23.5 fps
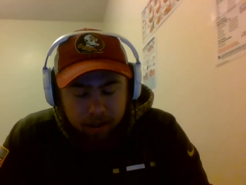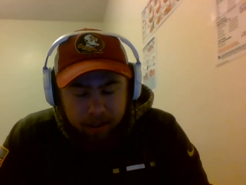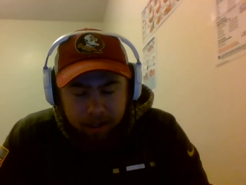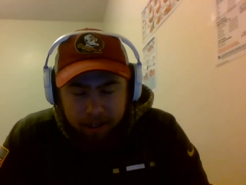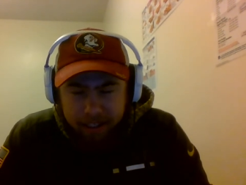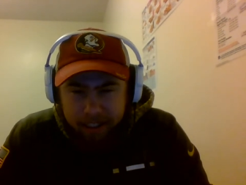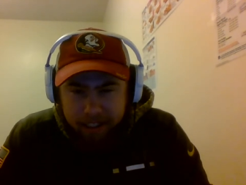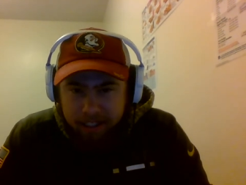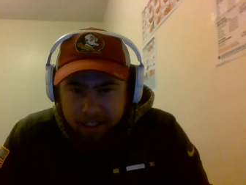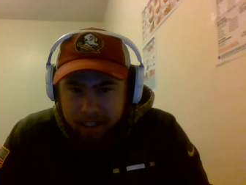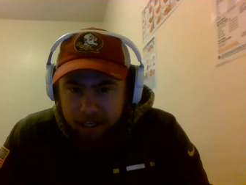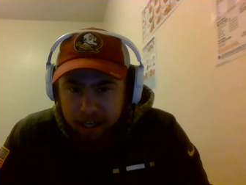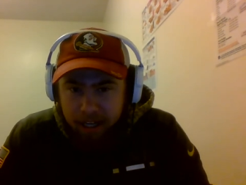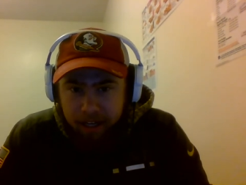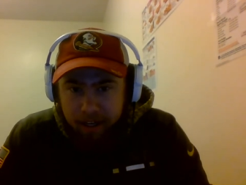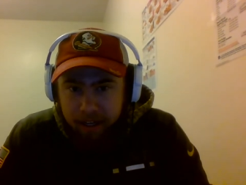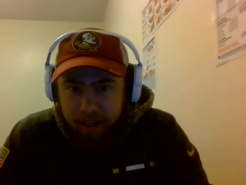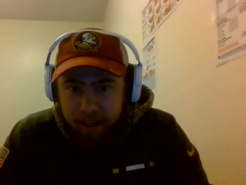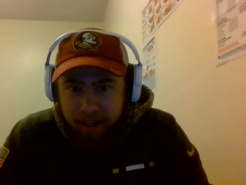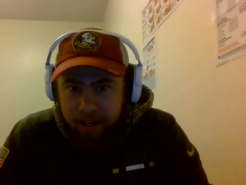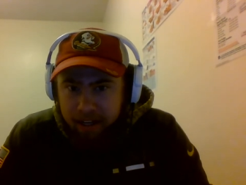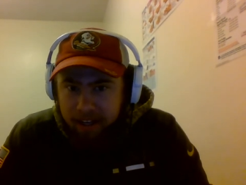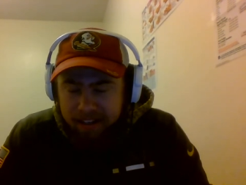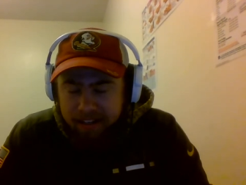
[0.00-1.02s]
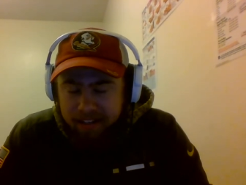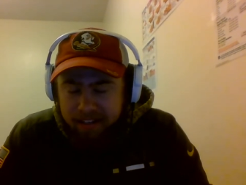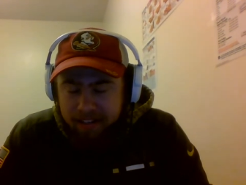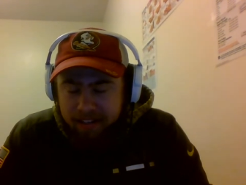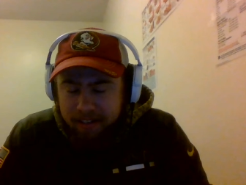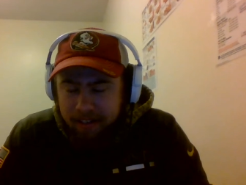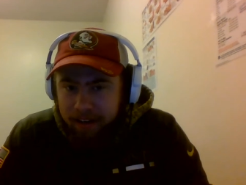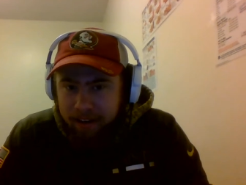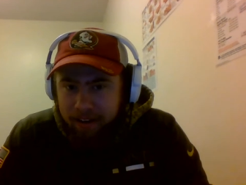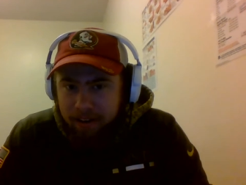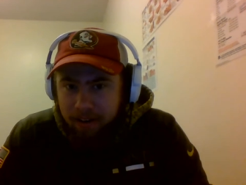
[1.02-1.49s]
This is a this
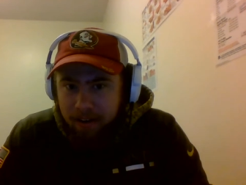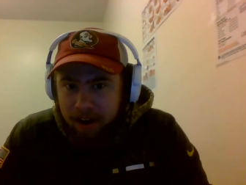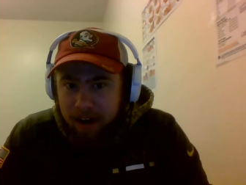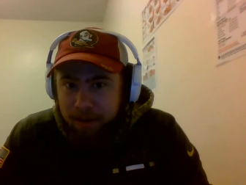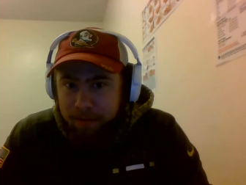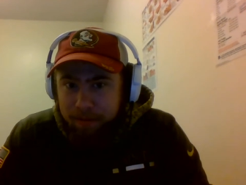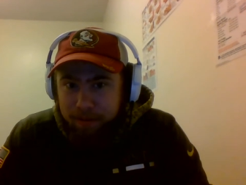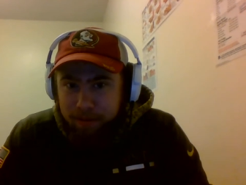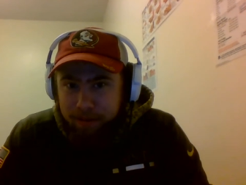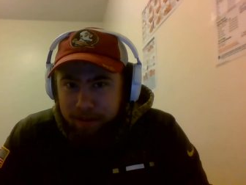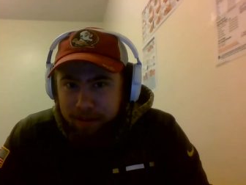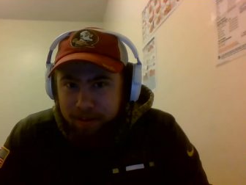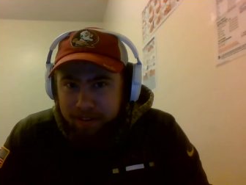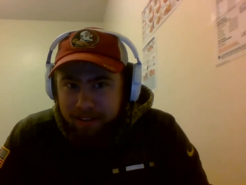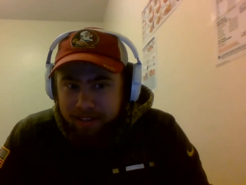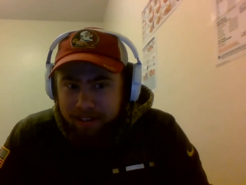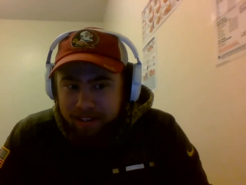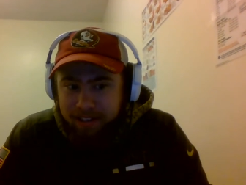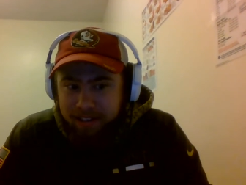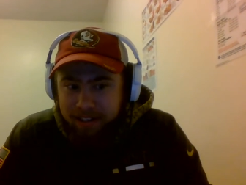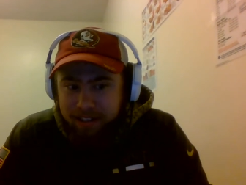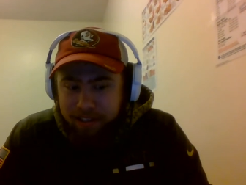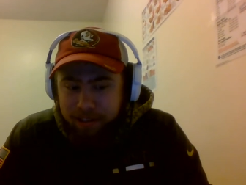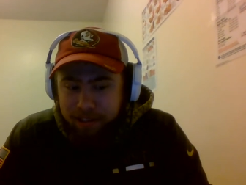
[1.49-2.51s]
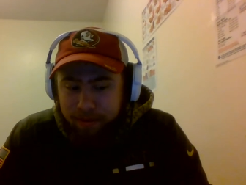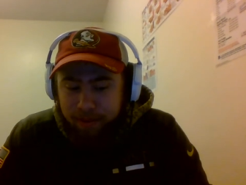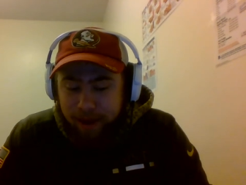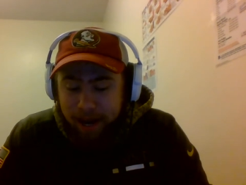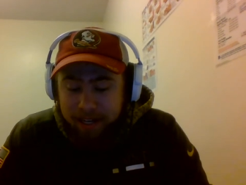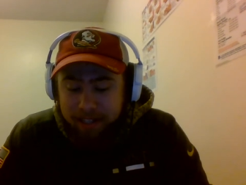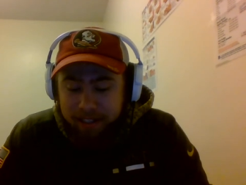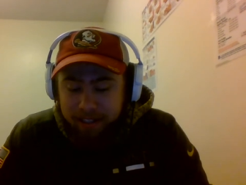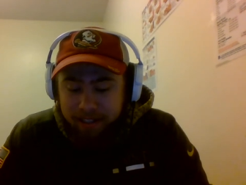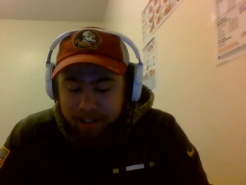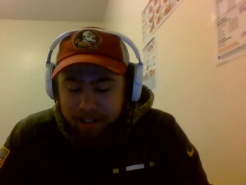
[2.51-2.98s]
is an incredible
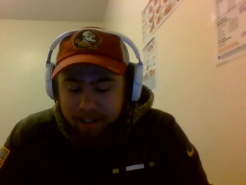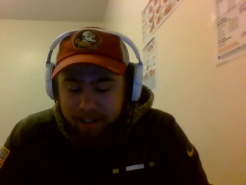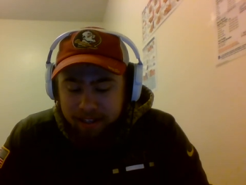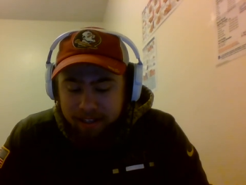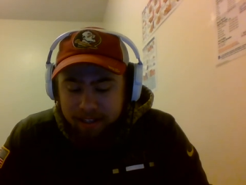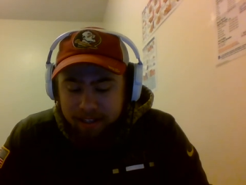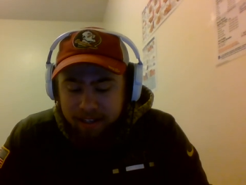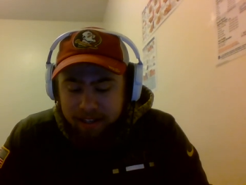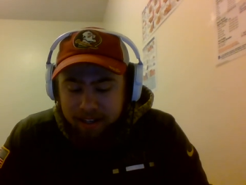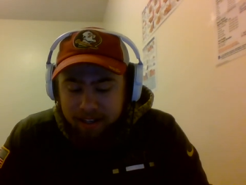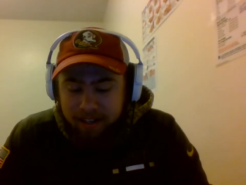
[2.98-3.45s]
situation